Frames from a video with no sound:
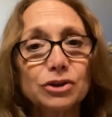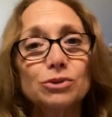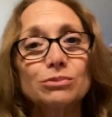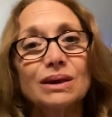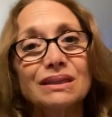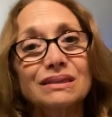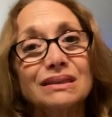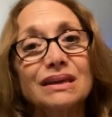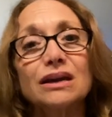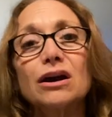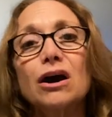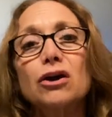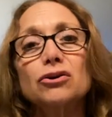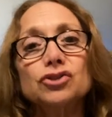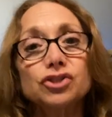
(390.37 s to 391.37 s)
You may think,
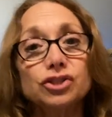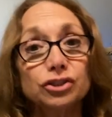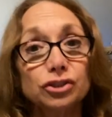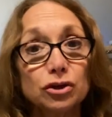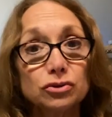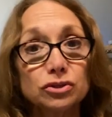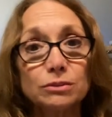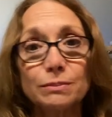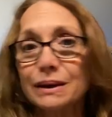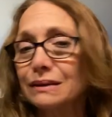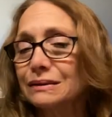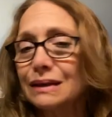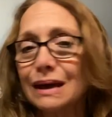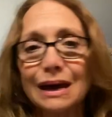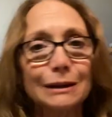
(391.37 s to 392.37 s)
oh, she knows
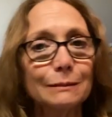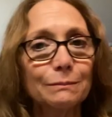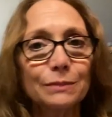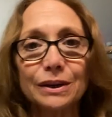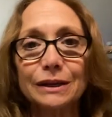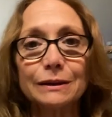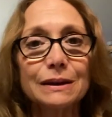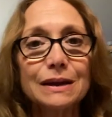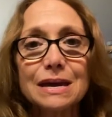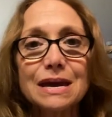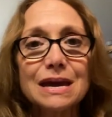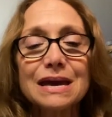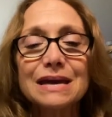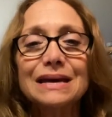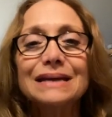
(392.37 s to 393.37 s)
about that, but
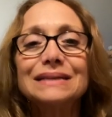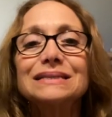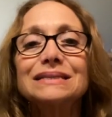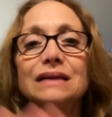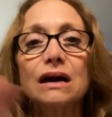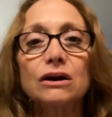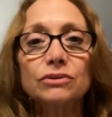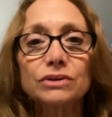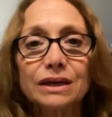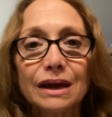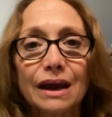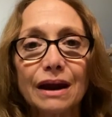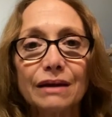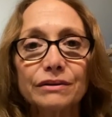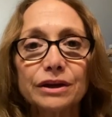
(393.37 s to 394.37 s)
it's not going to
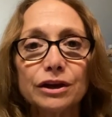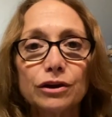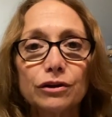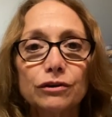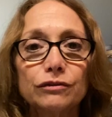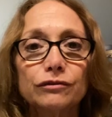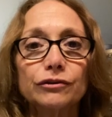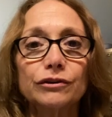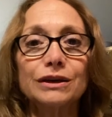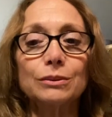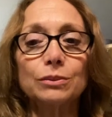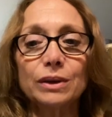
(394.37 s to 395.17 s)
carry over.